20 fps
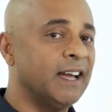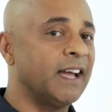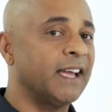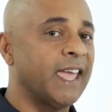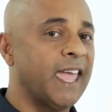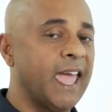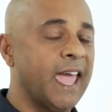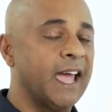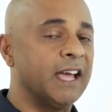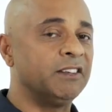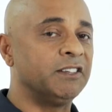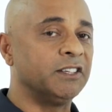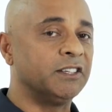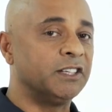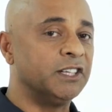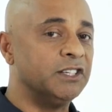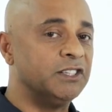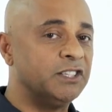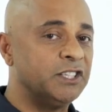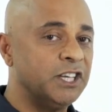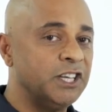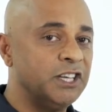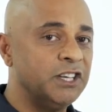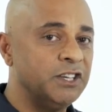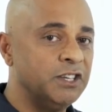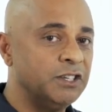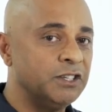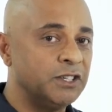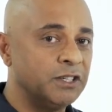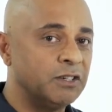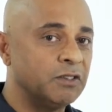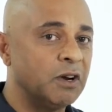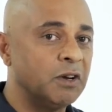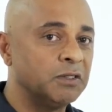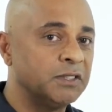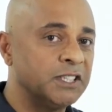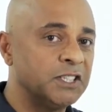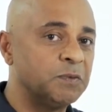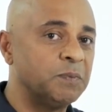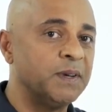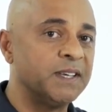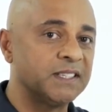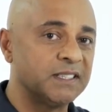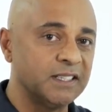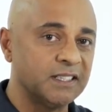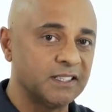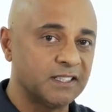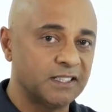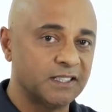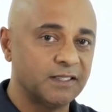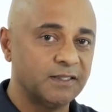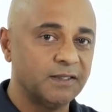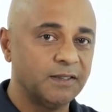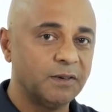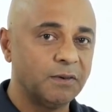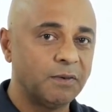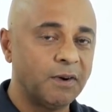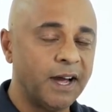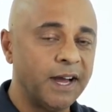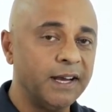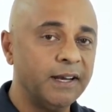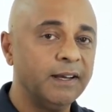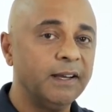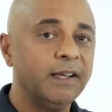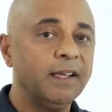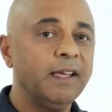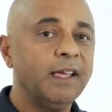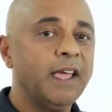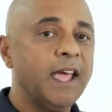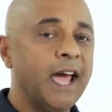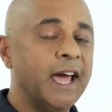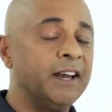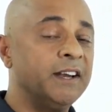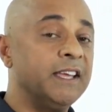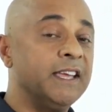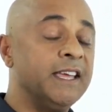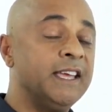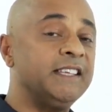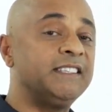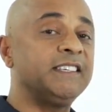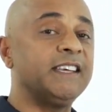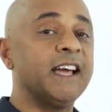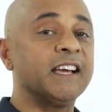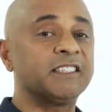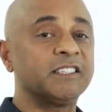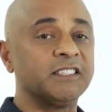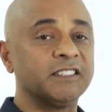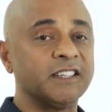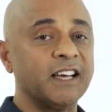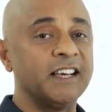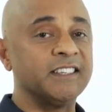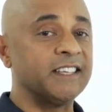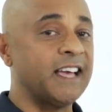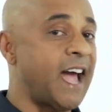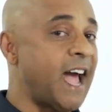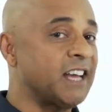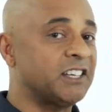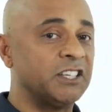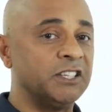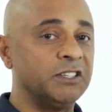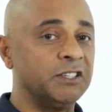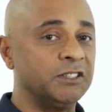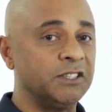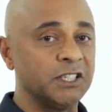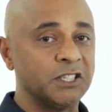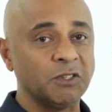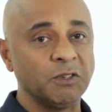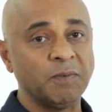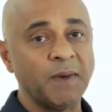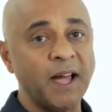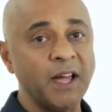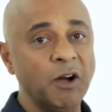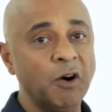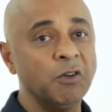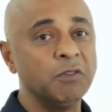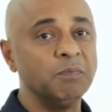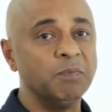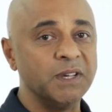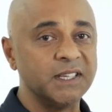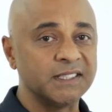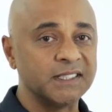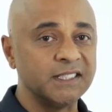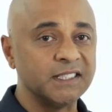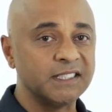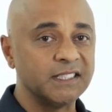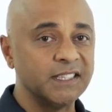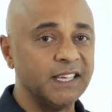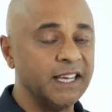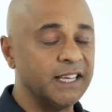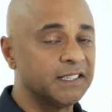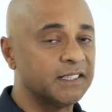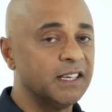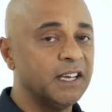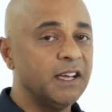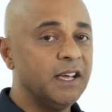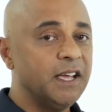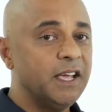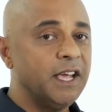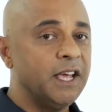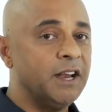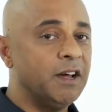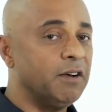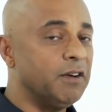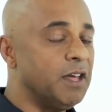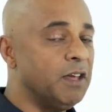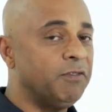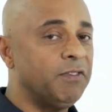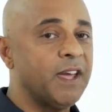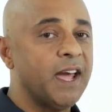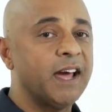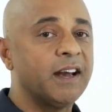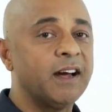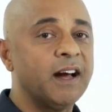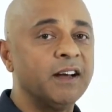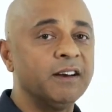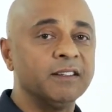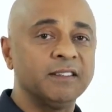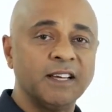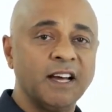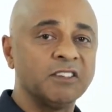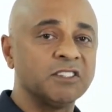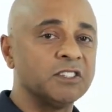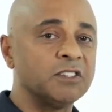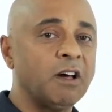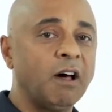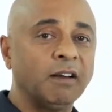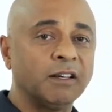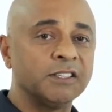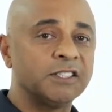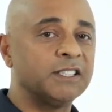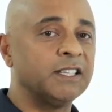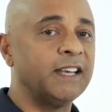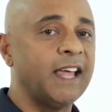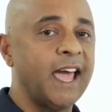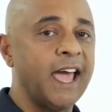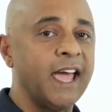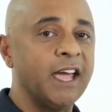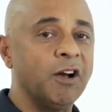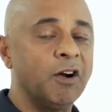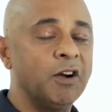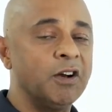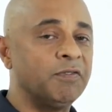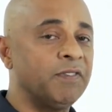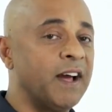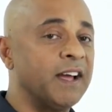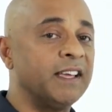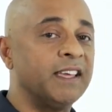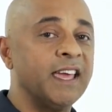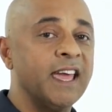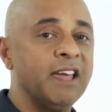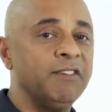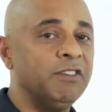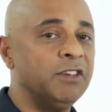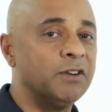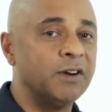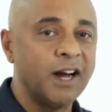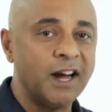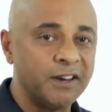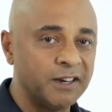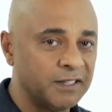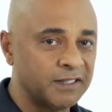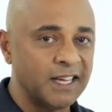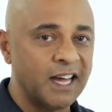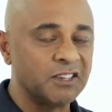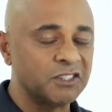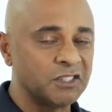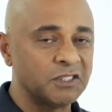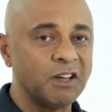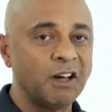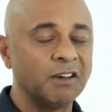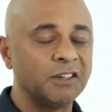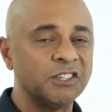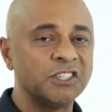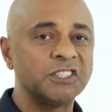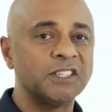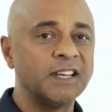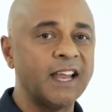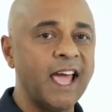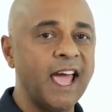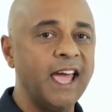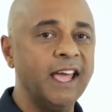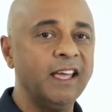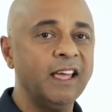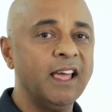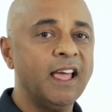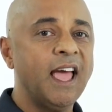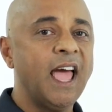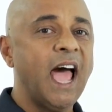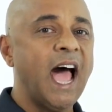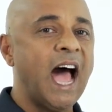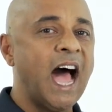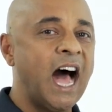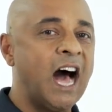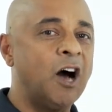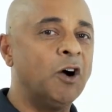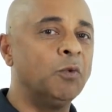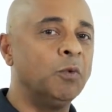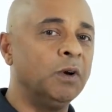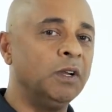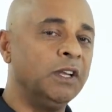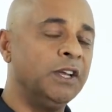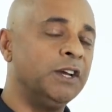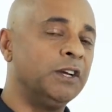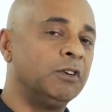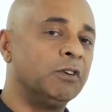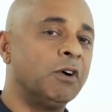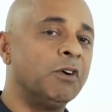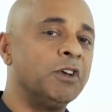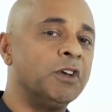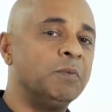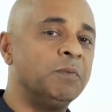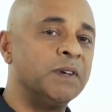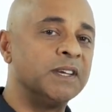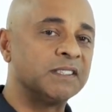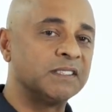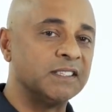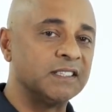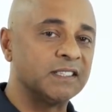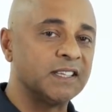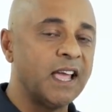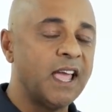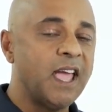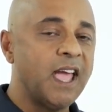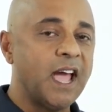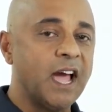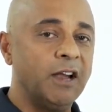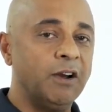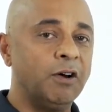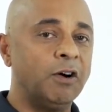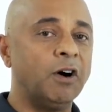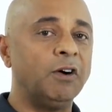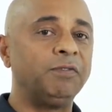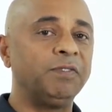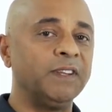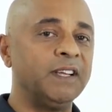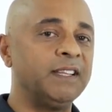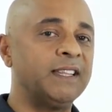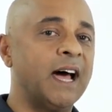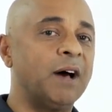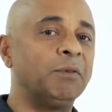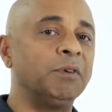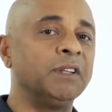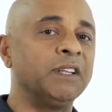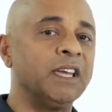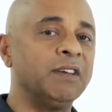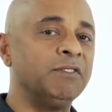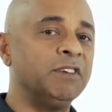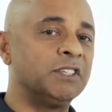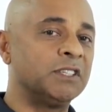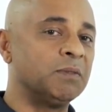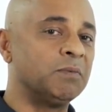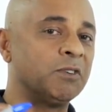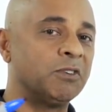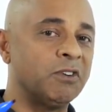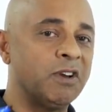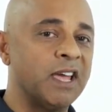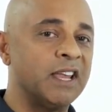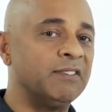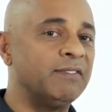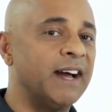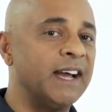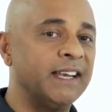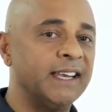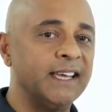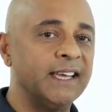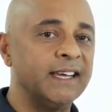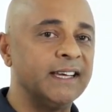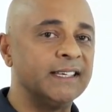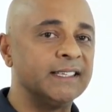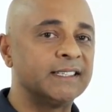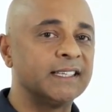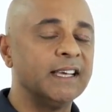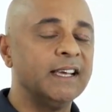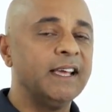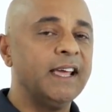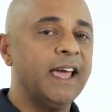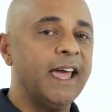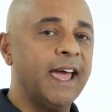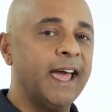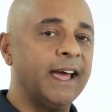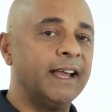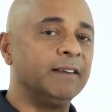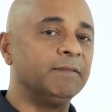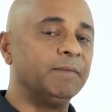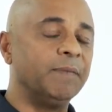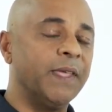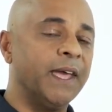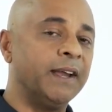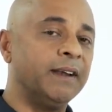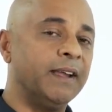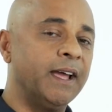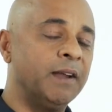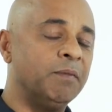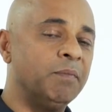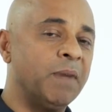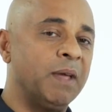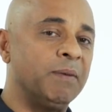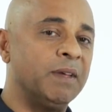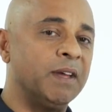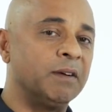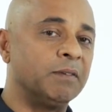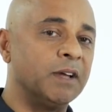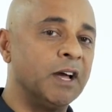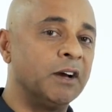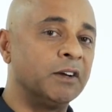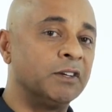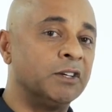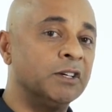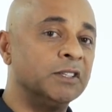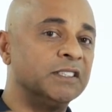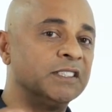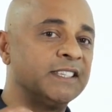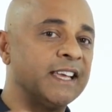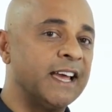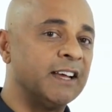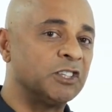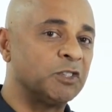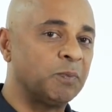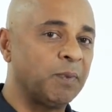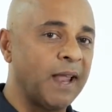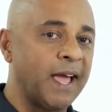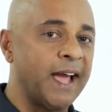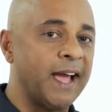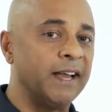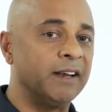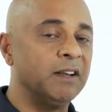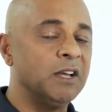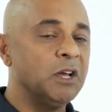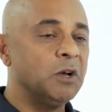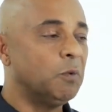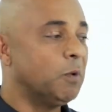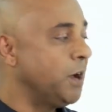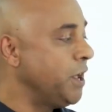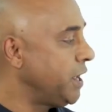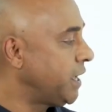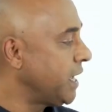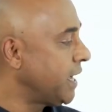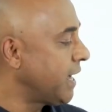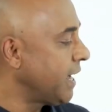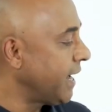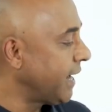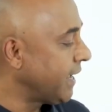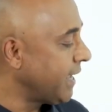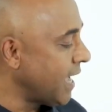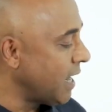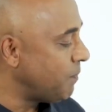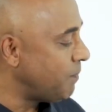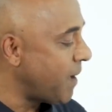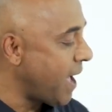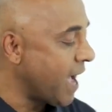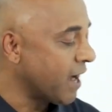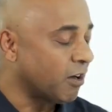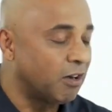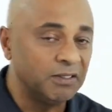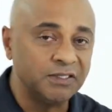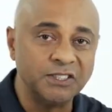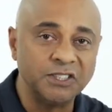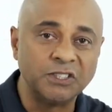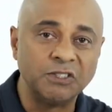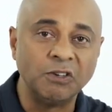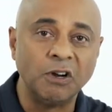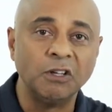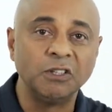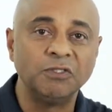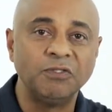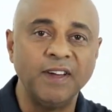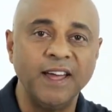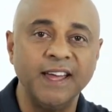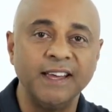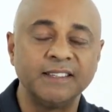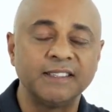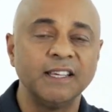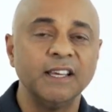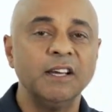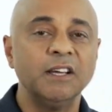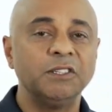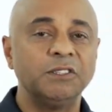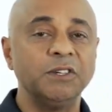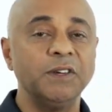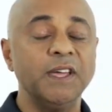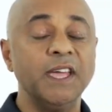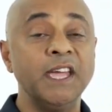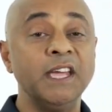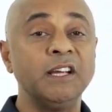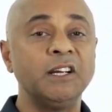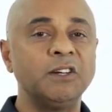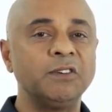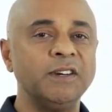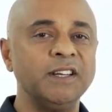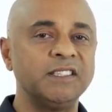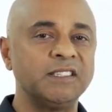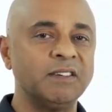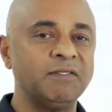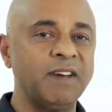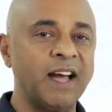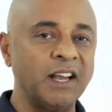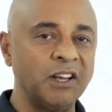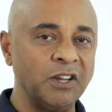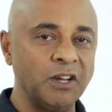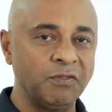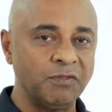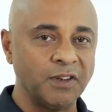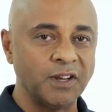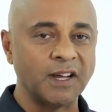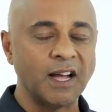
I can to continue to grow this business? right? And an easy exercise, I actually do this with my own business, is you know, if you had $100,000 today, or if I gave you $100,000 today, how will you grow your business? And hopefully that will give you some creative ideas and, and, and maybe a, a good sales plan where you can kind of get back on this growth phase to increase the value of your